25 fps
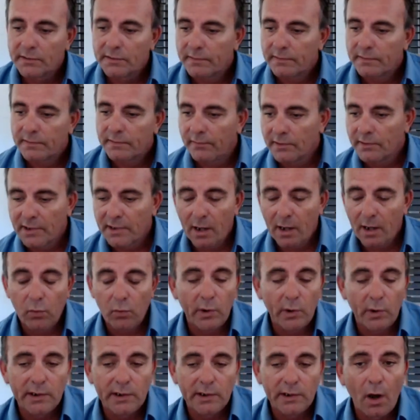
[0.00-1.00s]
Because,
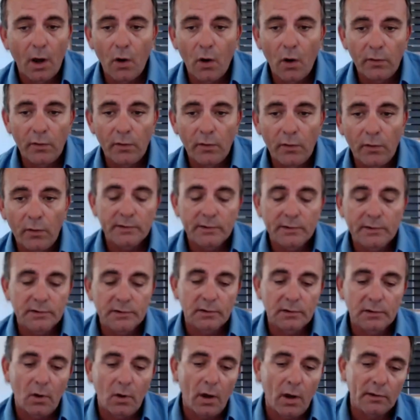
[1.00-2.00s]
for example, we
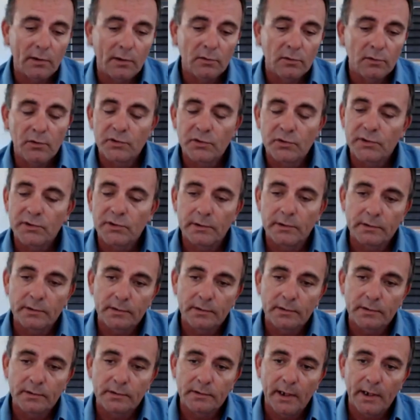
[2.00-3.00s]
know things like
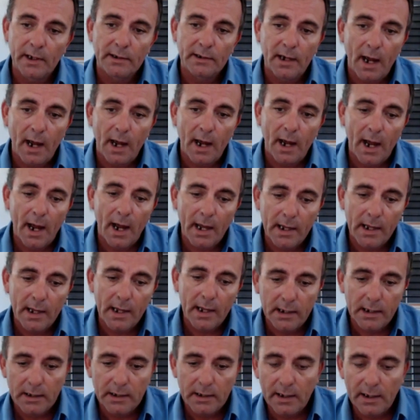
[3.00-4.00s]
lucerne and
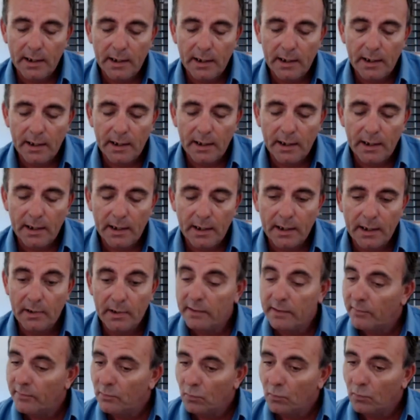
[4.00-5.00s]
hay
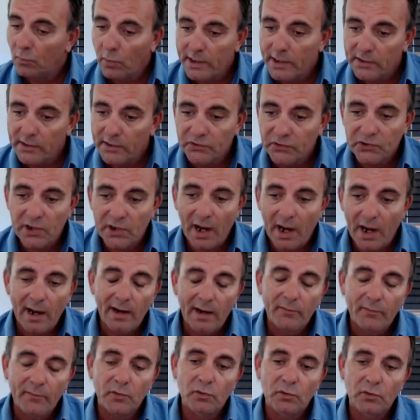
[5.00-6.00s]
and even
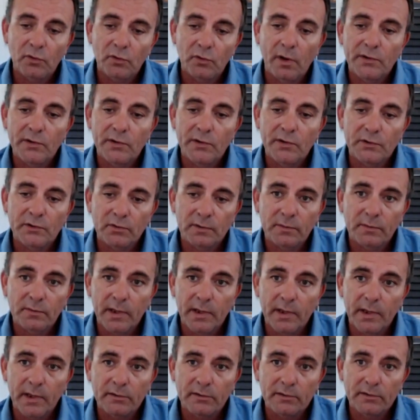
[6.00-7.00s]
wheat chaff and all
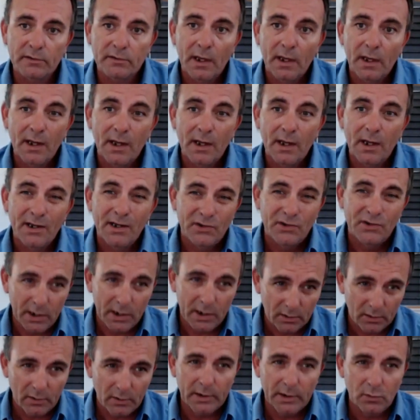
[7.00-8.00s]
those sorts of things
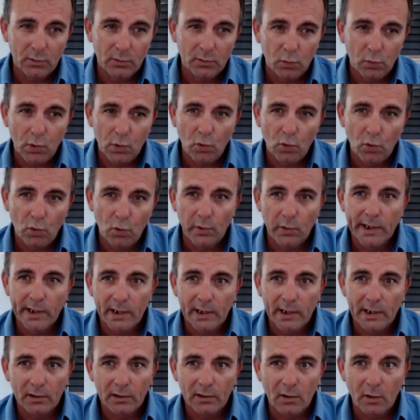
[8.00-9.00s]
generally
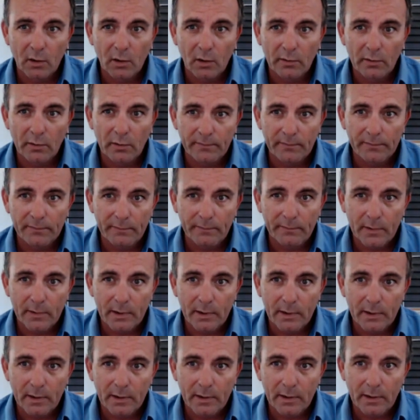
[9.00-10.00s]
will bring a lot
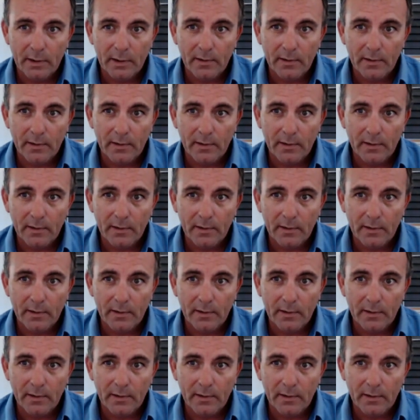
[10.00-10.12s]
of